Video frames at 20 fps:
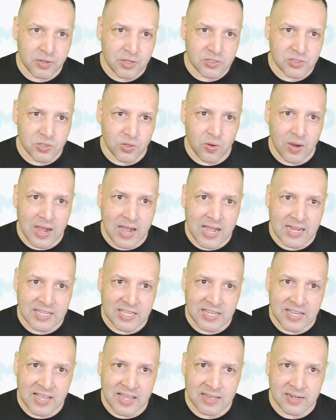So
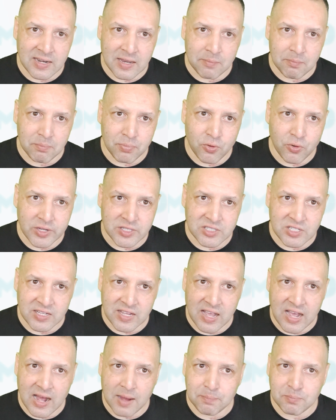arcing out and
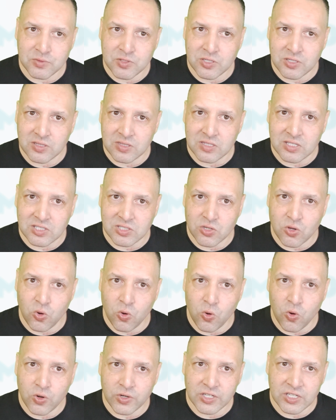pointing up to this
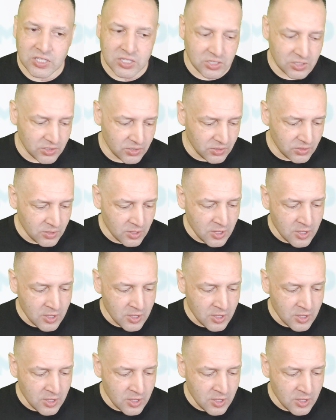corner here.